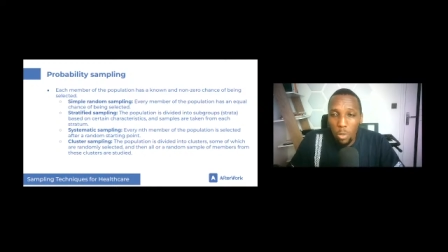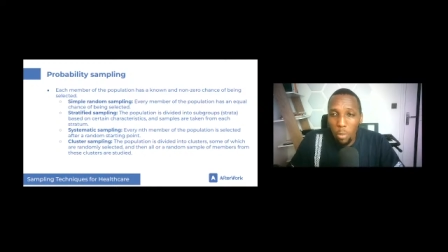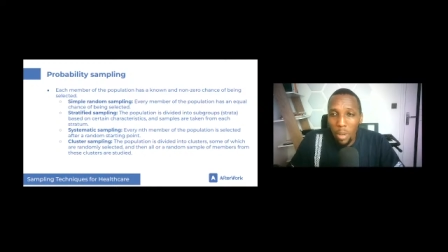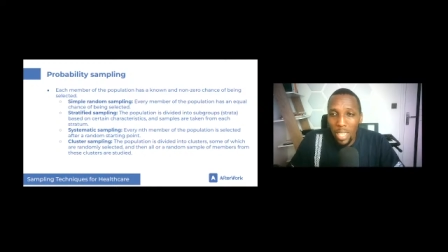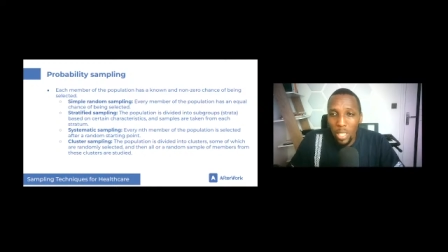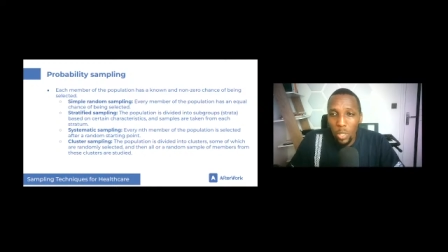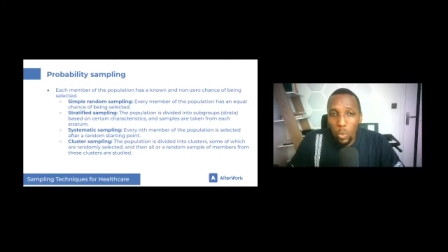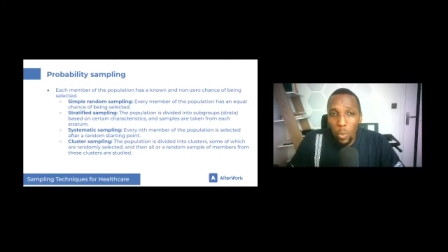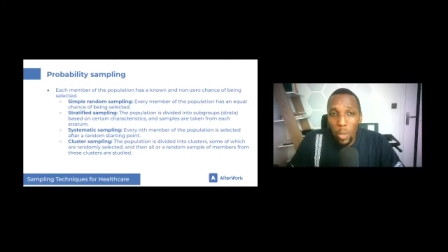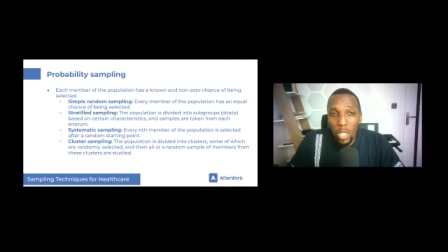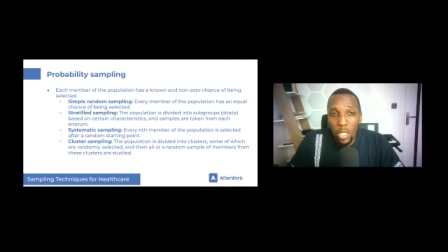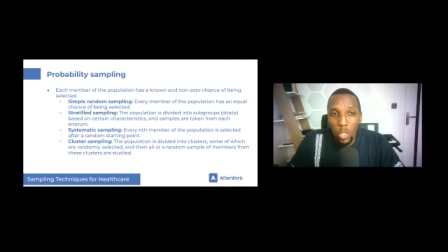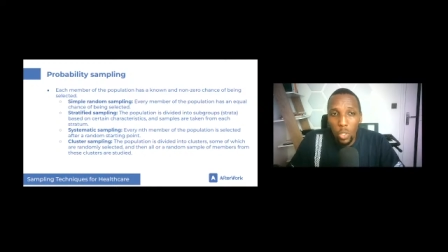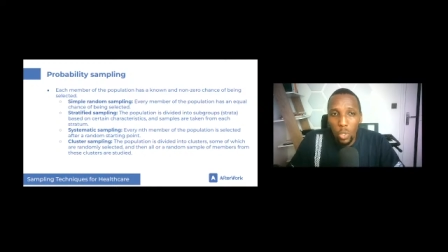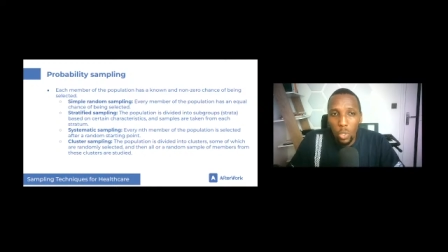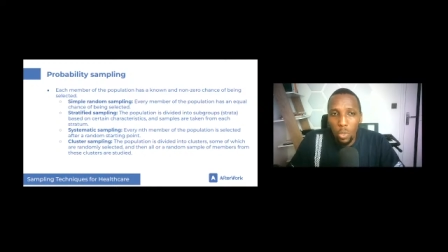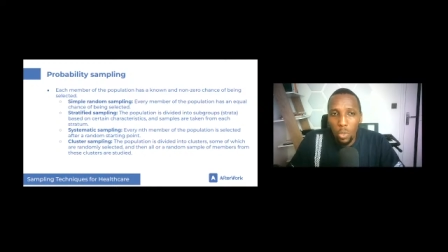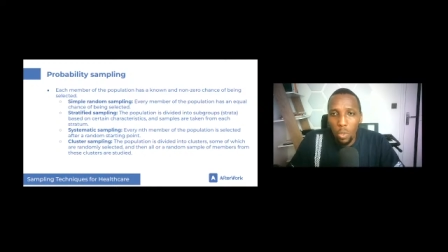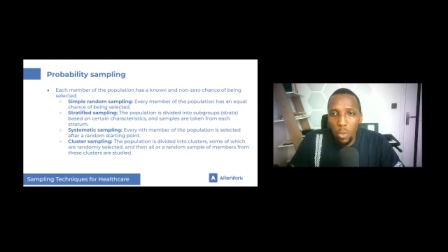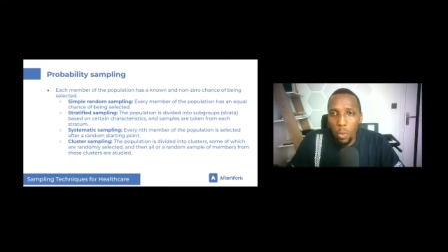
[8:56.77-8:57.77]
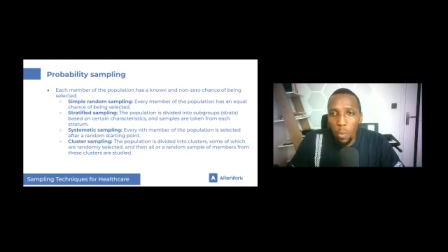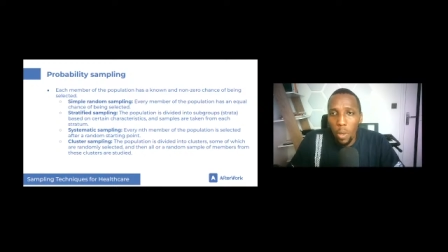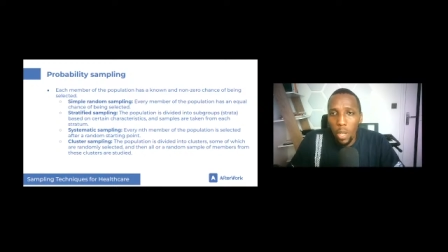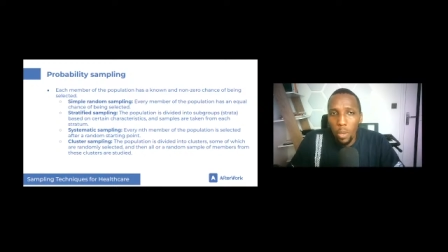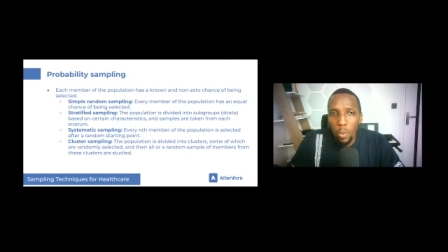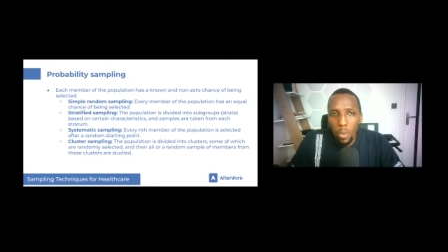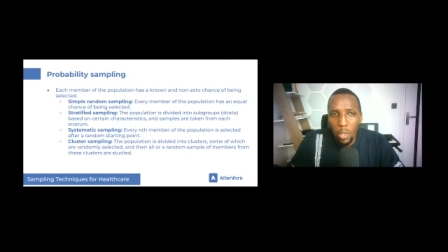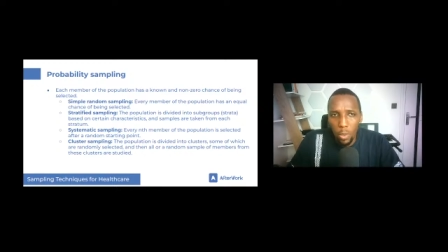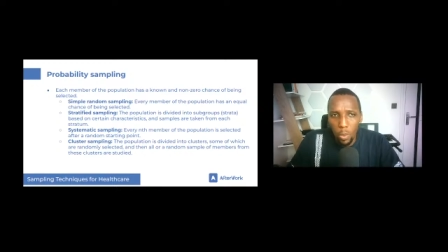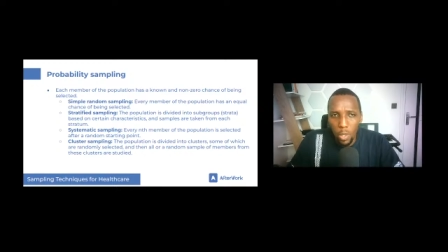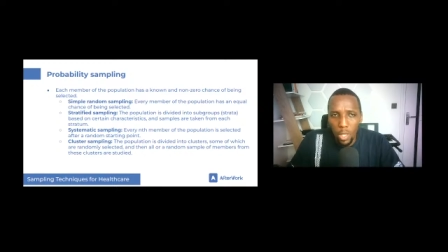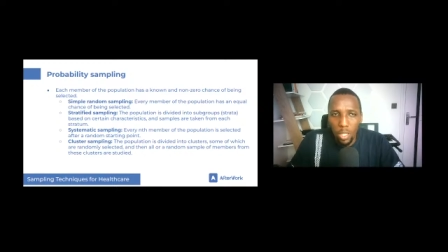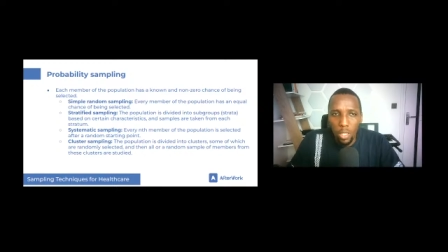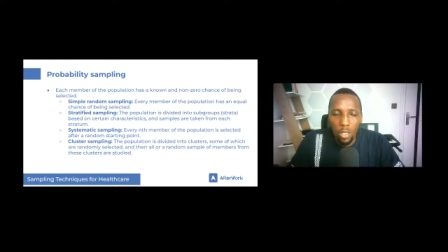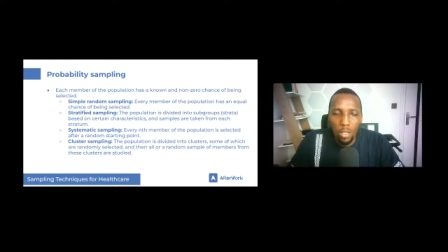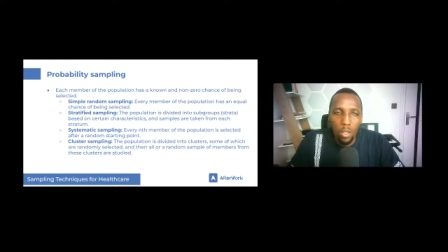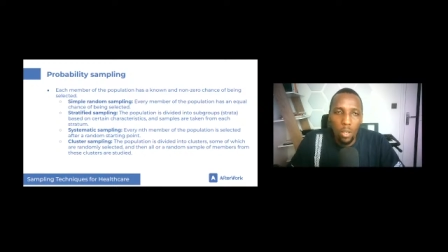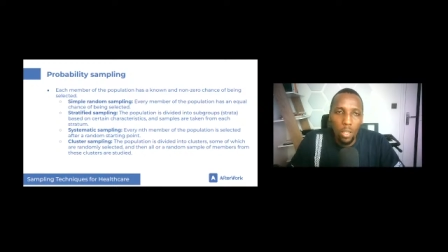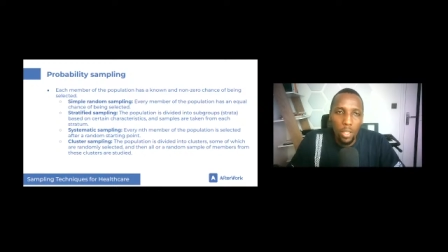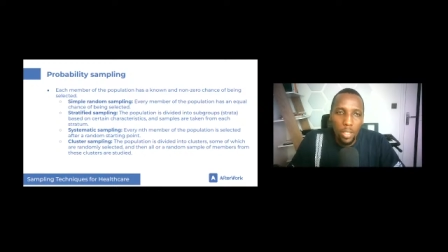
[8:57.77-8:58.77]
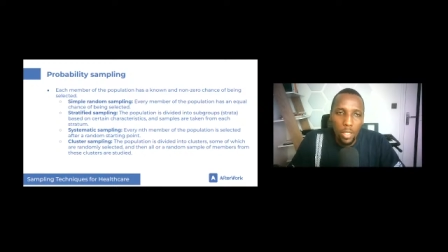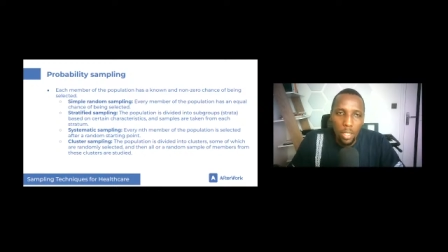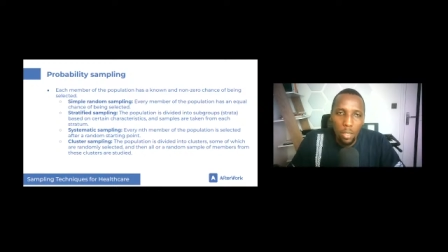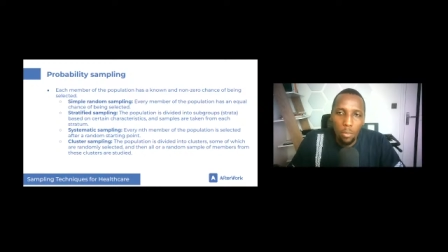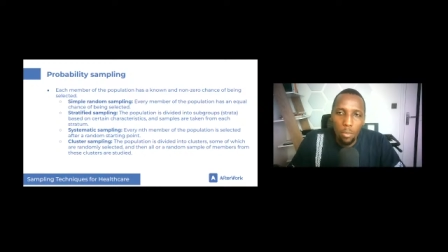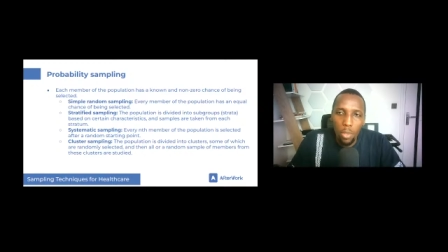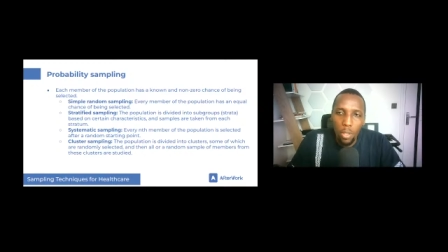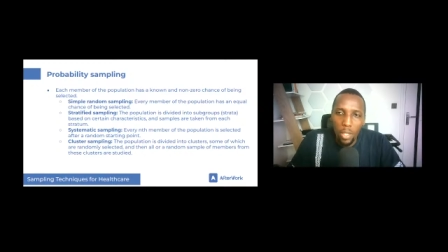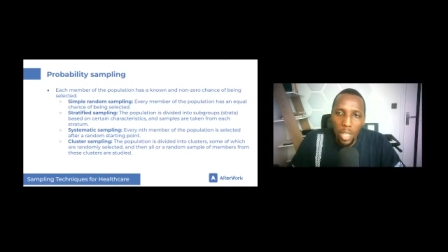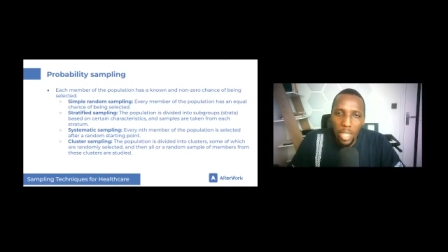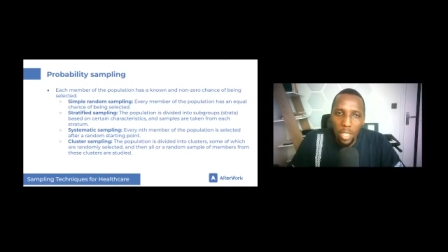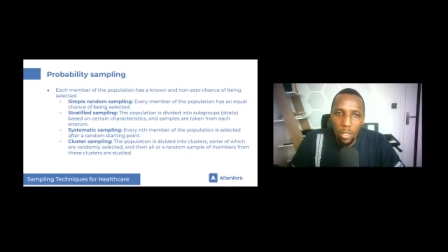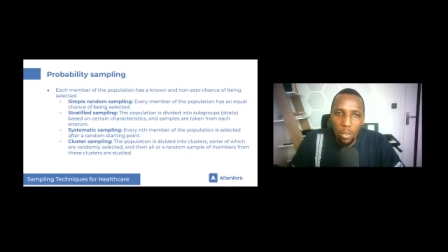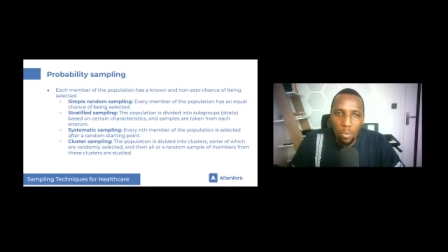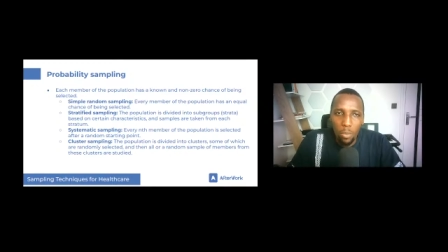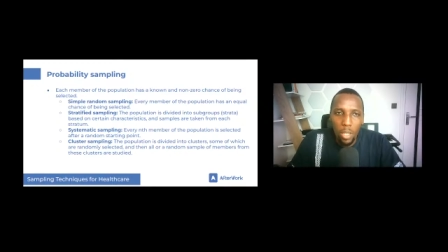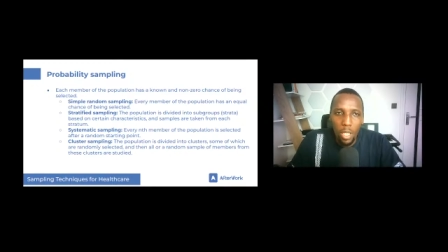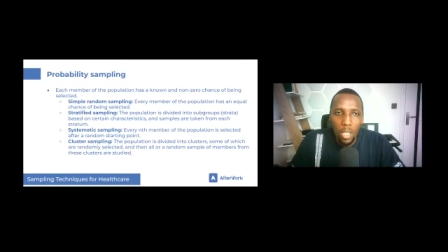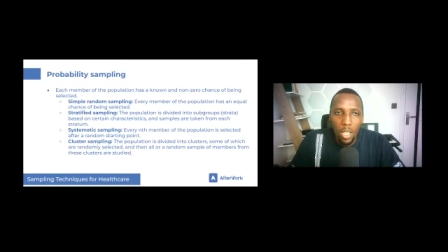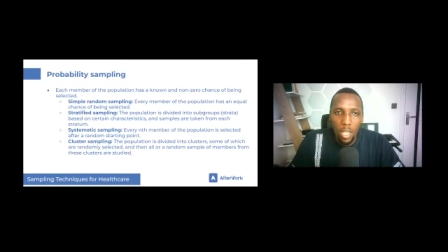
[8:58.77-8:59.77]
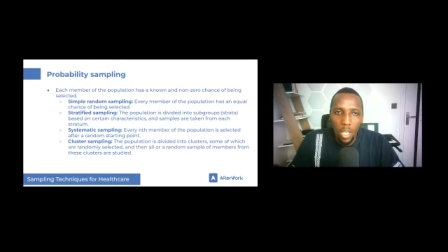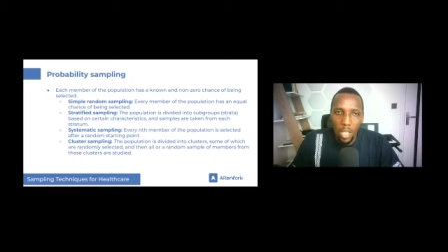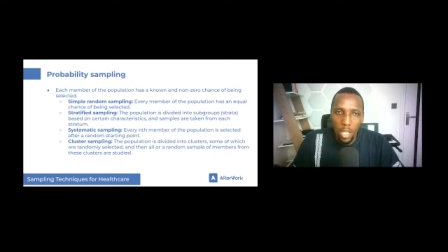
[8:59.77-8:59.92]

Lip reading: we might want to work with what is called simple random